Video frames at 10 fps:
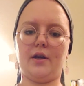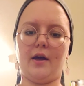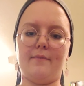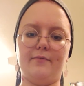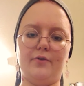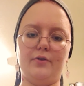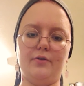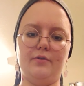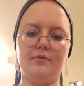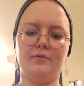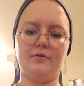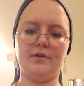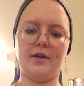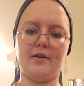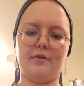a capful,
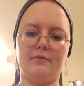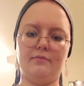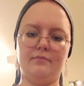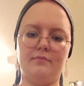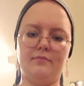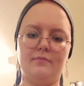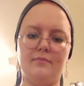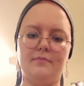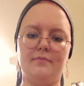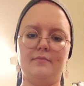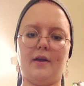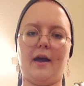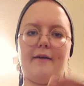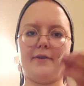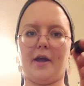like
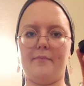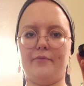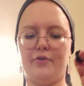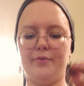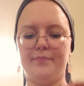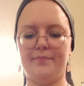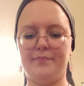half a capful.